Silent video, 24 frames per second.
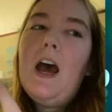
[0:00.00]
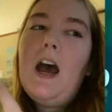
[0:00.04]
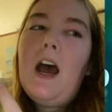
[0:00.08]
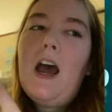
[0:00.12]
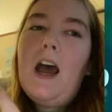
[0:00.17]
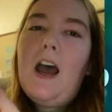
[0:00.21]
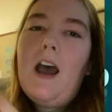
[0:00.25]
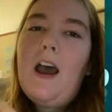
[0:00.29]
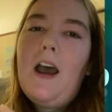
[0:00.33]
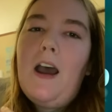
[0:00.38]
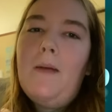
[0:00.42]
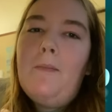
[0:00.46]

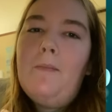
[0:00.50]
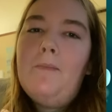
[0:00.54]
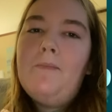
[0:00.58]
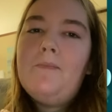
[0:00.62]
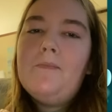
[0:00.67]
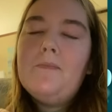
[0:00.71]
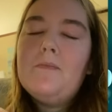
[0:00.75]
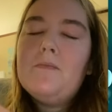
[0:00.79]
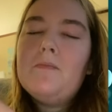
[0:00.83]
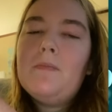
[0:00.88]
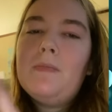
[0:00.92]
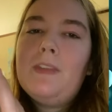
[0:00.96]

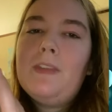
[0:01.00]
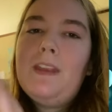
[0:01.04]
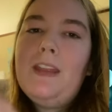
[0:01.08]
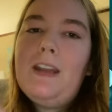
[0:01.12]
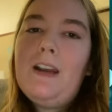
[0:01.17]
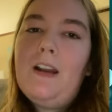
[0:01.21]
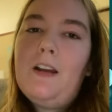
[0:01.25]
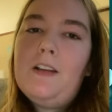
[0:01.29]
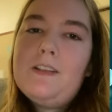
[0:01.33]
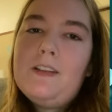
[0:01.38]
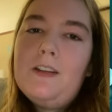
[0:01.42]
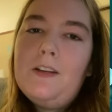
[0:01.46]
Then I
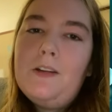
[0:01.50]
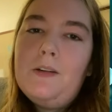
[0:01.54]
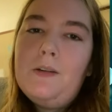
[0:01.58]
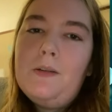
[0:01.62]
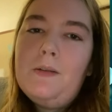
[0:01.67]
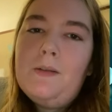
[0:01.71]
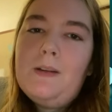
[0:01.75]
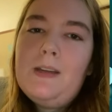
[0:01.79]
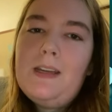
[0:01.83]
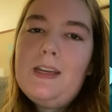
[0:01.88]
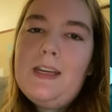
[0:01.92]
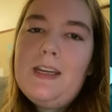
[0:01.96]

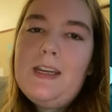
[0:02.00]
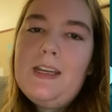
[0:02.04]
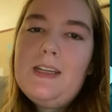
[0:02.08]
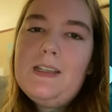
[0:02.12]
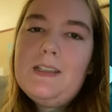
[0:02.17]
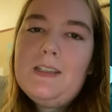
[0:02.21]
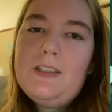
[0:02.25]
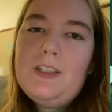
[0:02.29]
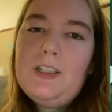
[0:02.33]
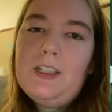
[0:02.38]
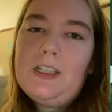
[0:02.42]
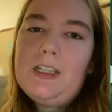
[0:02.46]
also
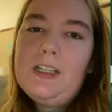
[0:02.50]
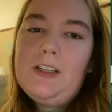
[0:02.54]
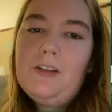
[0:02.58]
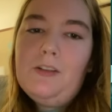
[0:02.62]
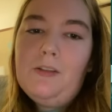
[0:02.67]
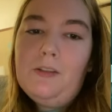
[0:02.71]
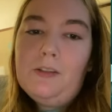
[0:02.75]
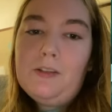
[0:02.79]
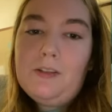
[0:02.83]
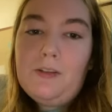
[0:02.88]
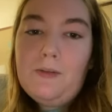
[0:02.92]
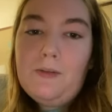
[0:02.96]
eat chicken
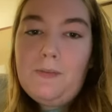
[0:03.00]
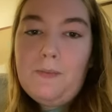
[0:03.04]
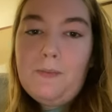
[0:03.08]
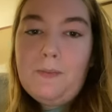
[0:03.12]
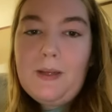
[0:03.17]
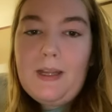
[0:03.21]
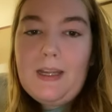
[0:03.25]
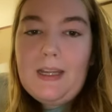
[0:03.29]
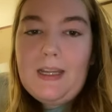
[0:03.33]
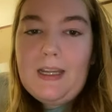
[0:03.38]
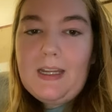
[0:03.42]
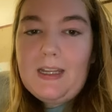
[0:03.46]
noodle soup.
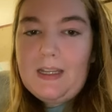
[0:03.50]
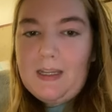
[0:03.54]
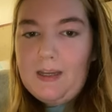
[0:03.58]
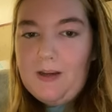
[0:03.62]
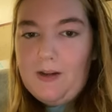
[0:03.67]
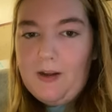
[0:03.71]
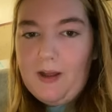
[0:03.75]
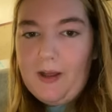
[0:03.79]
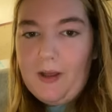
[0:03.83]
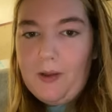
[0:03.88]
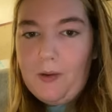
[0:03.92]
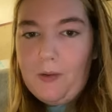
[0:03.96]

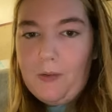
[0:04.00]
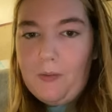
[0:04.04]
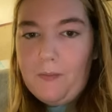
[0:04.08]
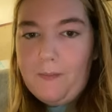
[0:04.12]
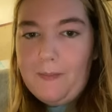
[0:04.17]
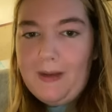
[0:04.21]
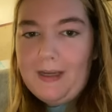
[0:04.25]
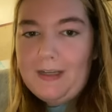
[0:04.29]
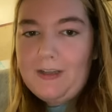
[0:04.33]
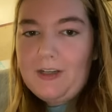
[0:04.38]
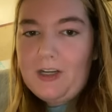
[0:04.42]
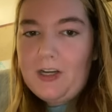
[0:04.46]

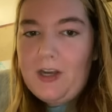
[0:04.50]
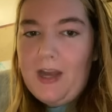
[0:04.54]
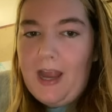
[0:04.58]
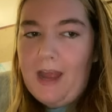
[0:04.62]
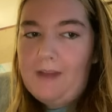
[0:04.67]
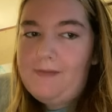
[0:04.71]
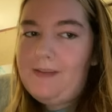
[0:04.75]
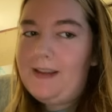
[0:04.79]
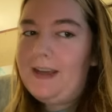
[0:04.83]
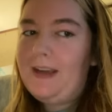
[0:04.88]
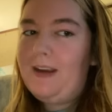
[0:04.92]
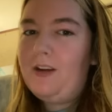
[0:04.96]
Make sure you
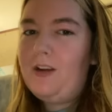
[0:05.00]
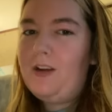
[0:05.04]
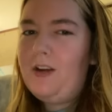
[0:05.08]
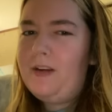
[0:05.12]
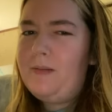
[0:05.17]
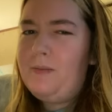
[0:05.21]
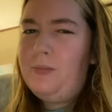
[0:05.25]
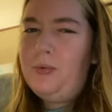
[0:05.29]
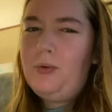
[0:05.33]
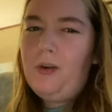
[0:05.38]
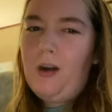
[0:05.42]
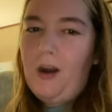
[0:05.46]
have like a
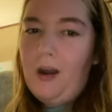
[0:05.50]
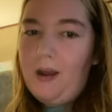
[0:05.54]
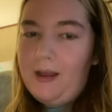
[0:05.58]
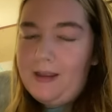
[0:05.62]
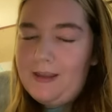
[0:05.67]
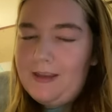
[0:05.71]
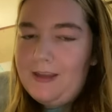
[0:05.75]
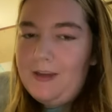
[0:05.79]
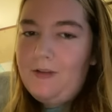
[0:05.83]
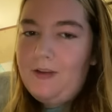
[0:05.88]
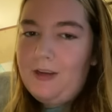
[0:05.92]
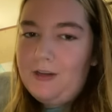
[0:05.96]
good
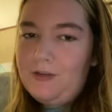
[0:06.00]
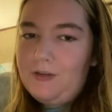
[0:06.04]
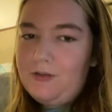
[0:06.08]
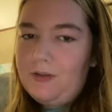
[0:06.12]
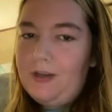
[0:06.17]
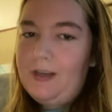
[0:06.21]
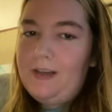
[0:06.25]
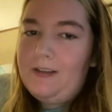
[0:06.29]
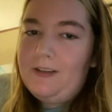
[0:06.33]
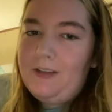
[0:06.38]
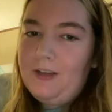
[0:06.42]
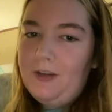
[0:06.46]
broth you can
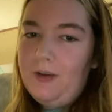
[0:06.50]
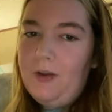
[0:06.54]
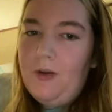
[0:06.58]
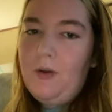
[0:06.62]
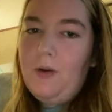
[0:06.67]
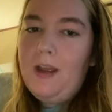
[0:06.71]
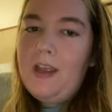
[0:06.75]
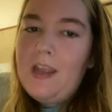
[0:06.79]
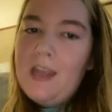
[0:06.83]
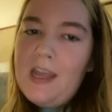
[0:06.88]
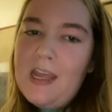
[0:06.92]
drink too.